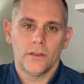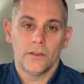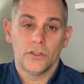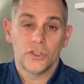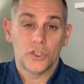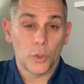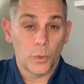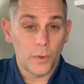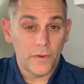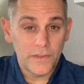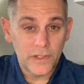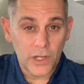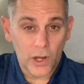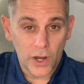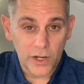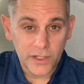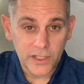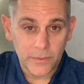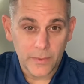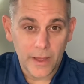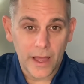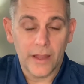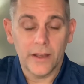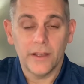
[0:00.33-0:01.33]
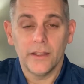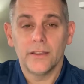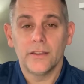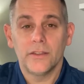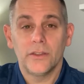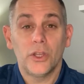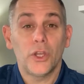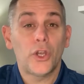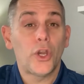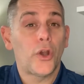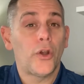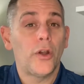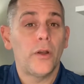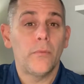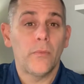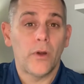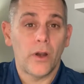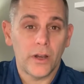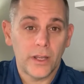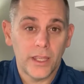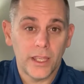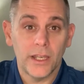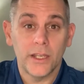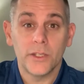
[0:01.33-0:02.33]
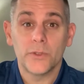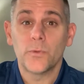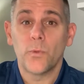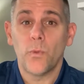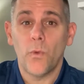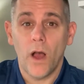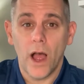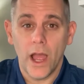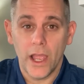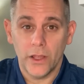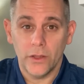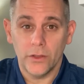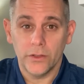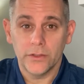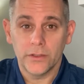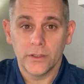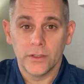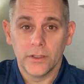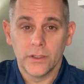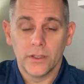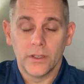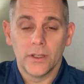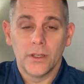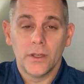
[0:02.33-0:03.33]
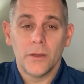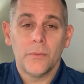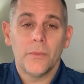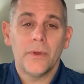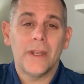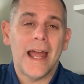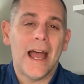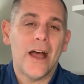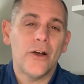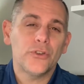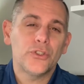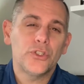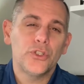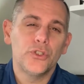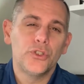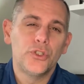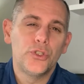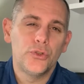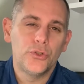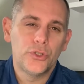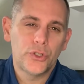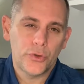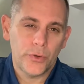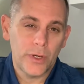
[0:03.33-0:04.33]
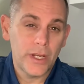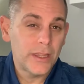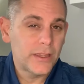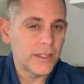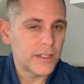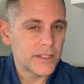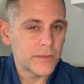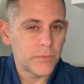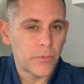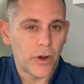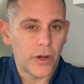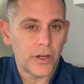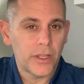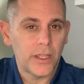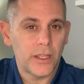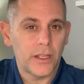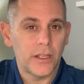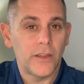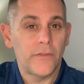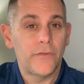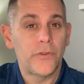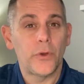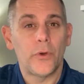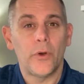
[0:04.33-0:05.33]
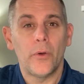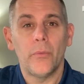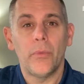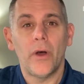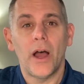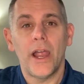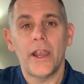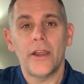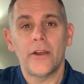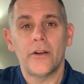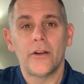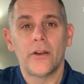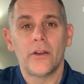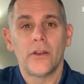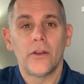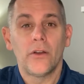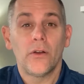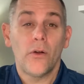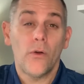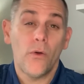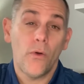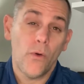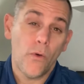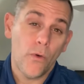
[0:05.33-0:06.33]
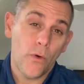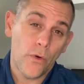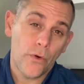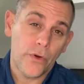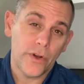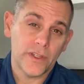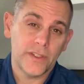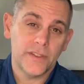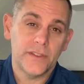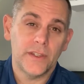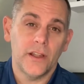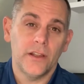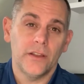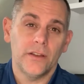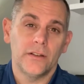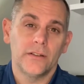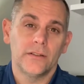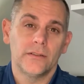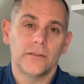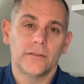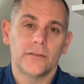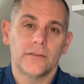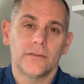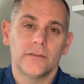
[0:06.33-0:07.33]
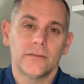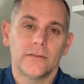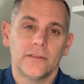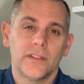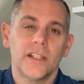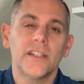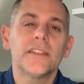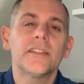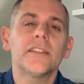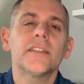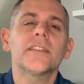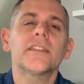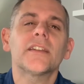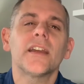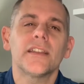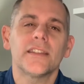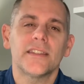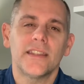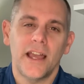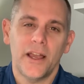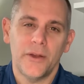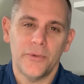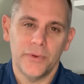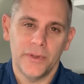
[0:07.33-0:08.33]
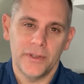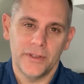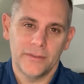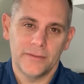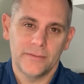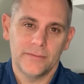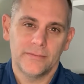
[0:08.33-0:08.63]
So we've talked about it. The current market is wild. But how should you treat this market if you're a buyer or a seller? Let's discuss that one.